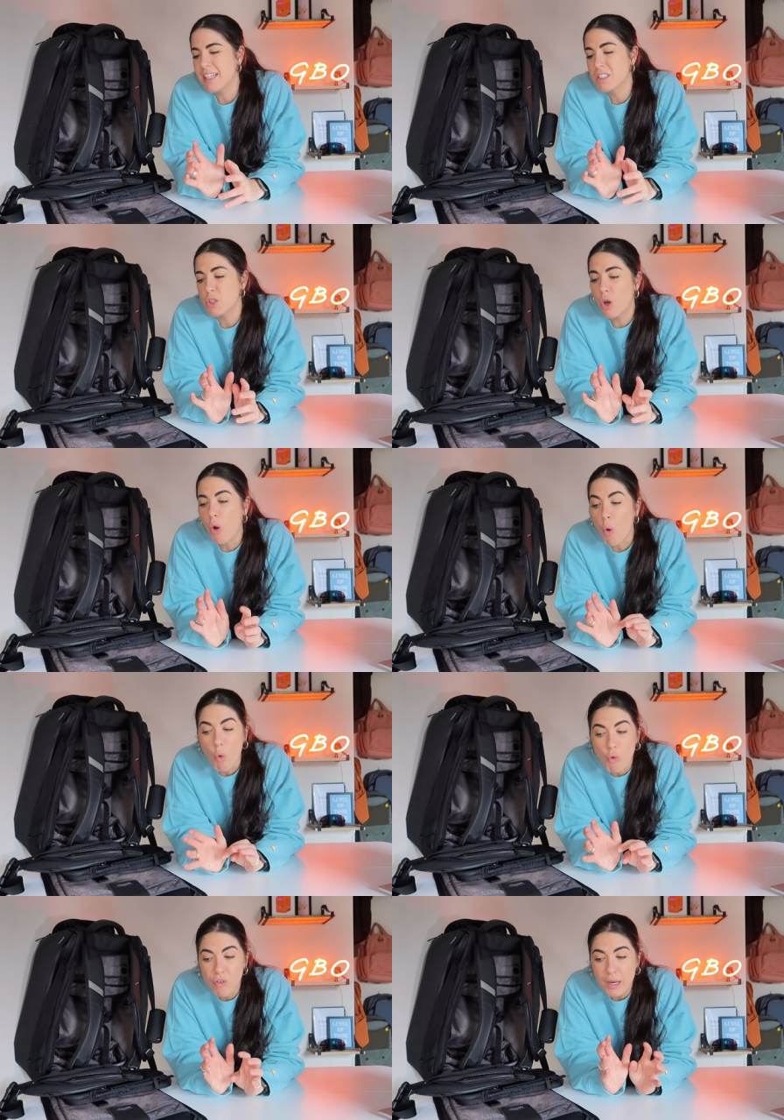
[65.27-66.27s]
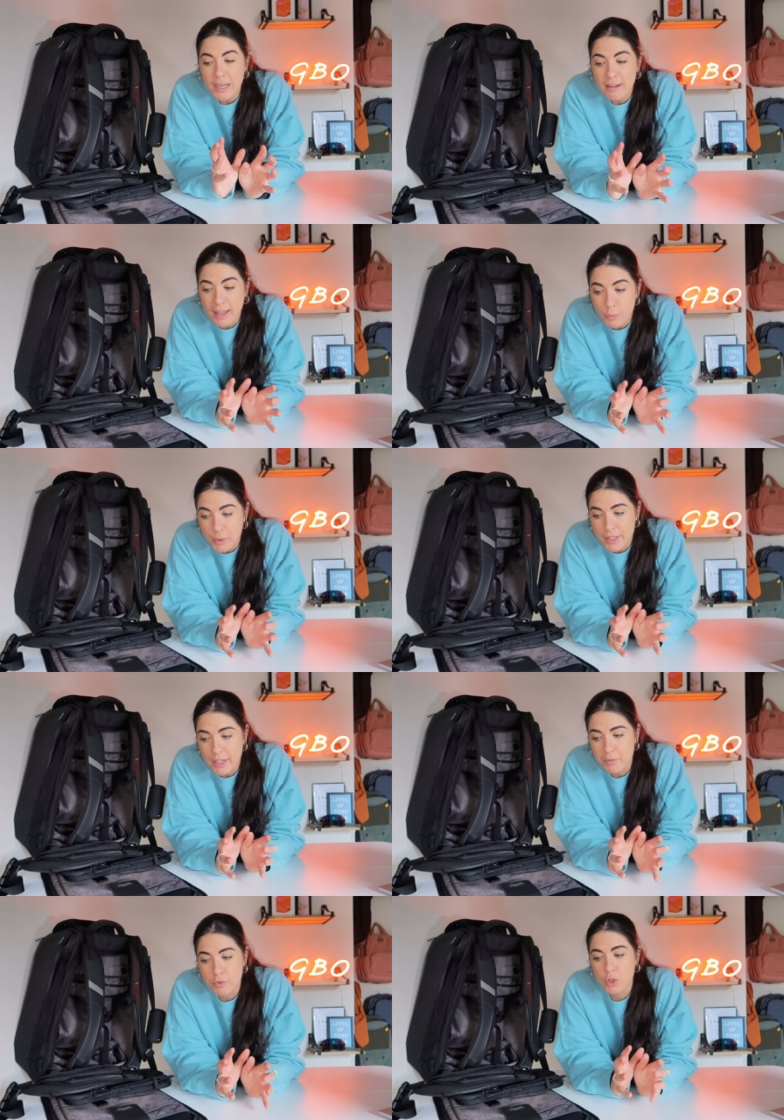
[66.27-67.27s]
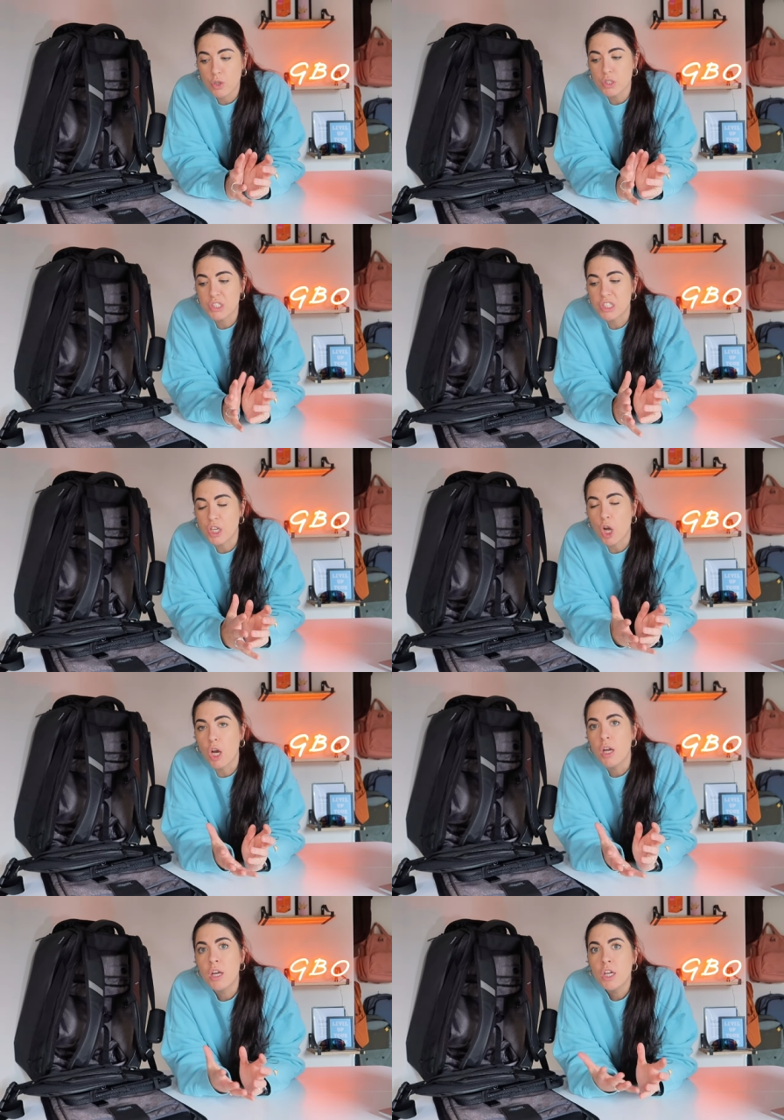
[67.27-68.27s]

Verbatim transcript: It's not overly lightweight in regards to a uh,